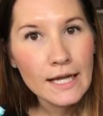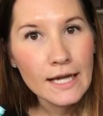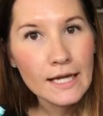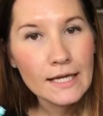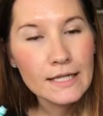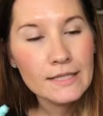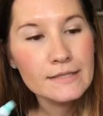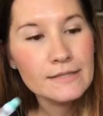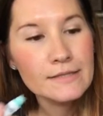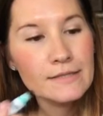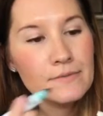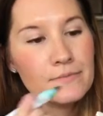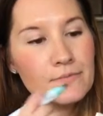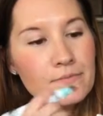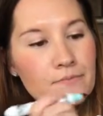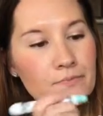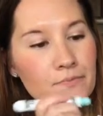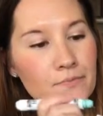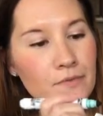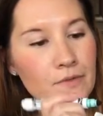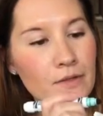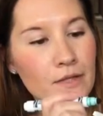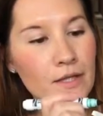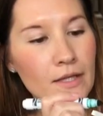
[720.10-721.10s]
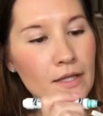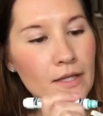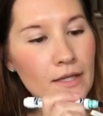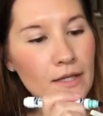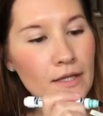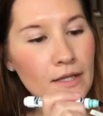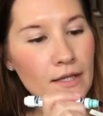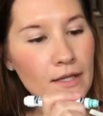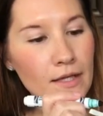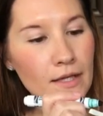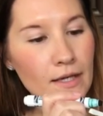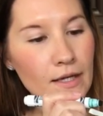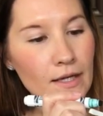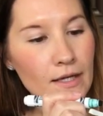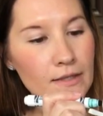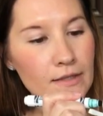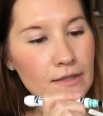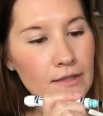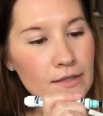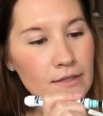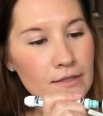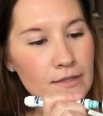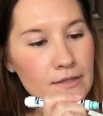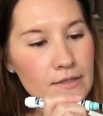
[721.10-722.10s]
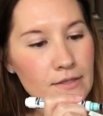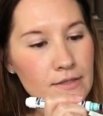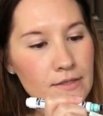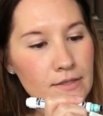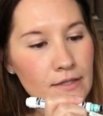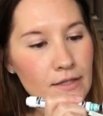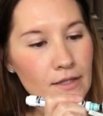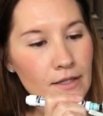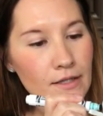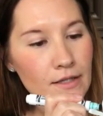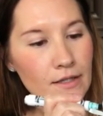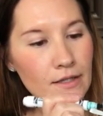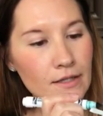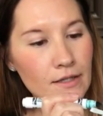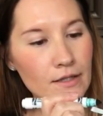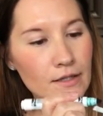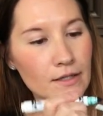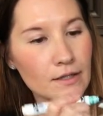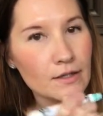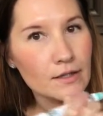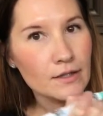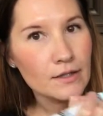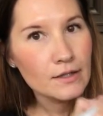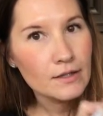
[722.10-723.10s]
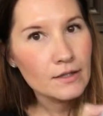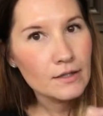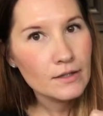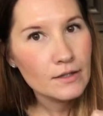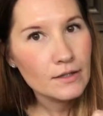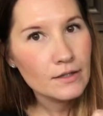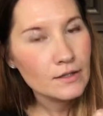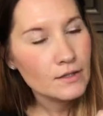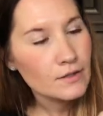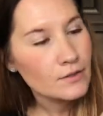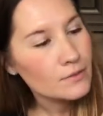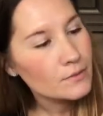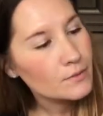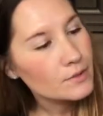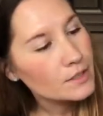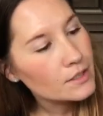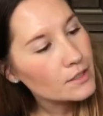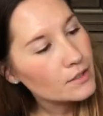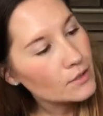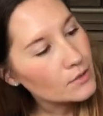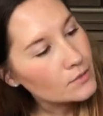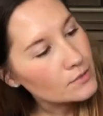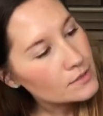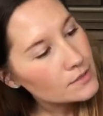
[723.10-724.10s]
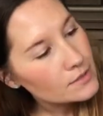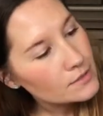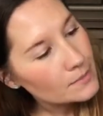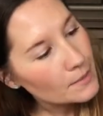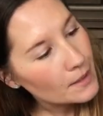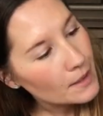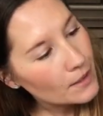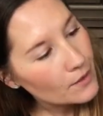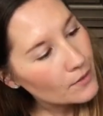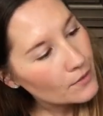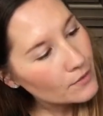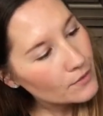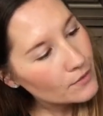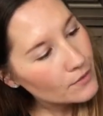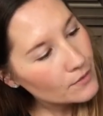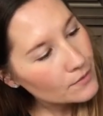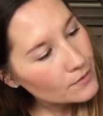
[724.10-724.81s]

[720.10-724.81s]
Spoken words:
eyes, and then a scary ghost mouth.